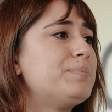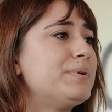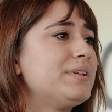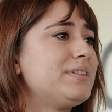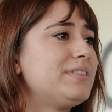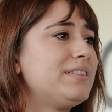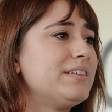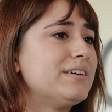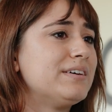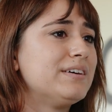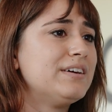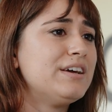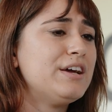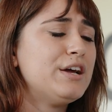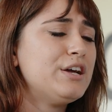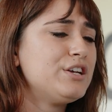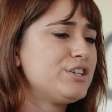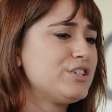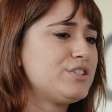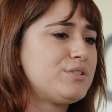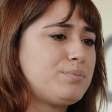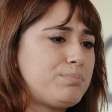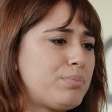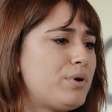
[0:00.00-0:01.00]
but the
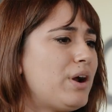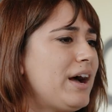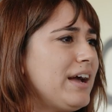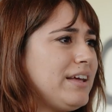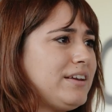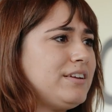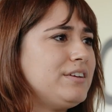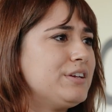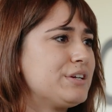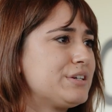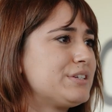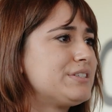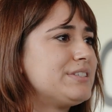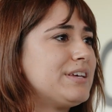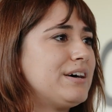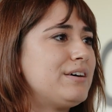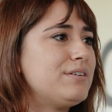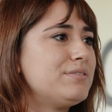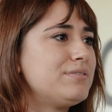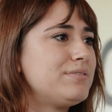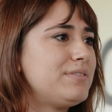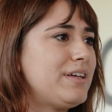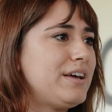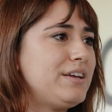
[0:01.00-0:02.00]
just pride in
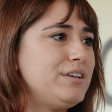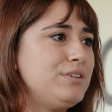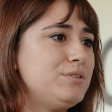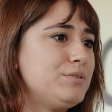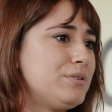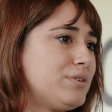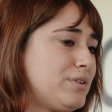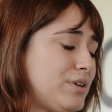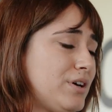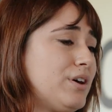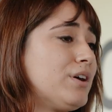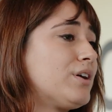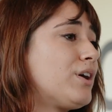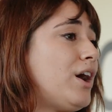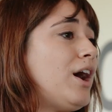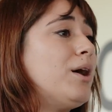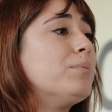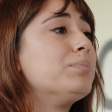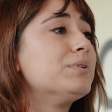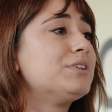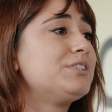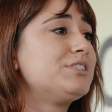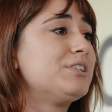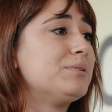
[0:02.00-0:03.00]
yourself that you
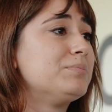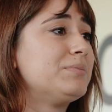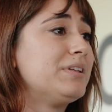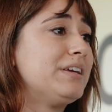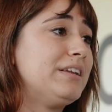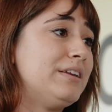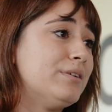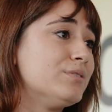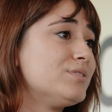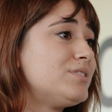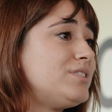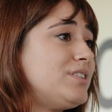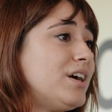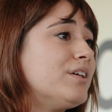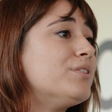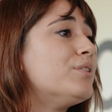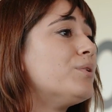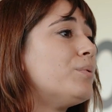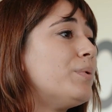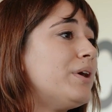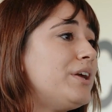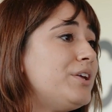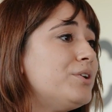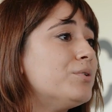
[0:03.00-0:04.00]
accomplished something that was done
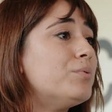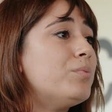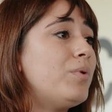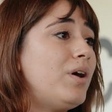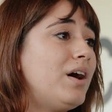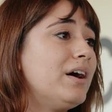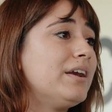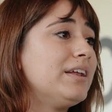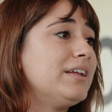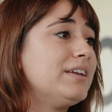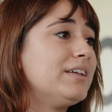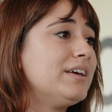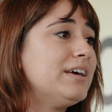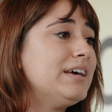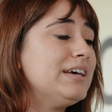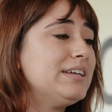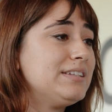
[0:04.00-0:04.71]
the way you wanted,